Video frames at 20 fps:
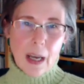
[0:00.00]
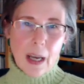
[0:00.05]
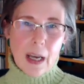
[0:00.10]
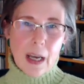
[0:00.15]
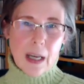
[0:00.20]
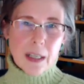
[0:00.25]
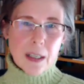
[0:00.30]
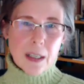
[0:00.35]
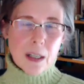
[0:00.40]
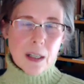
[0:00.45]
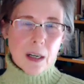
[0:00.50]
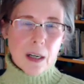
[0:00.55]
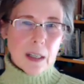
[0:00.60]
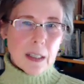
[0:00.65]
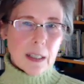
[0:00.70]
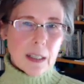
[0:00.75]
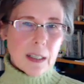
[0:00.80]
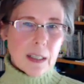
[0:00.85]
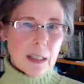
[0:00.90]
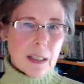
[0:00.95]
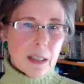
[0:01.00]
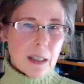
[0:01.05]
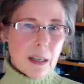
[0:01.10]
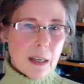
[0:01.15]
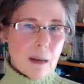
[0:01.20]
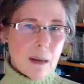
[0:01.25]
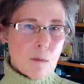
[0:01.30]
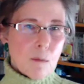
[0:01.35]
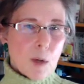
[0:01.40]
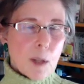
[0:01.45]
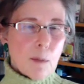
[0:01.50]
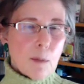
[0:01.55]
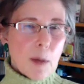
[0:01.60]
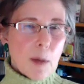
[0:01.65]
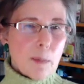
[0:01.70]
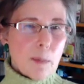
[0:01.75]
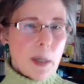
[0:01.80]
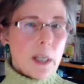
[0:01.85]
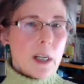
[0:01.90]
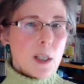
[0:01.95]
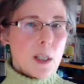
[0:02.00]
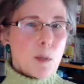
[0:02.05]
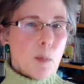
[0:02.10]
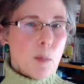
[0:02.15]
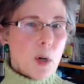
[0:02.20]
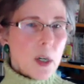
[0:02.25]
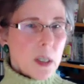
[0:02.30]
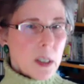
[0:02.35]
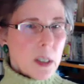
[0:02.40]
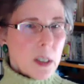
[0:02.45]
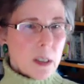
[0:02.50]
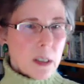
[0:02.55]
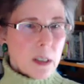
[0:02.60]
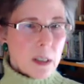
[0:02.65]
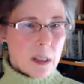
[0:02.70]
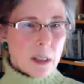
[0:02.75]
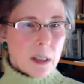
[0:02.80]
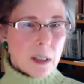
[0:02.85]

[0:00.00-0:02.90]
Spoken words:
I started with my Peanuts books.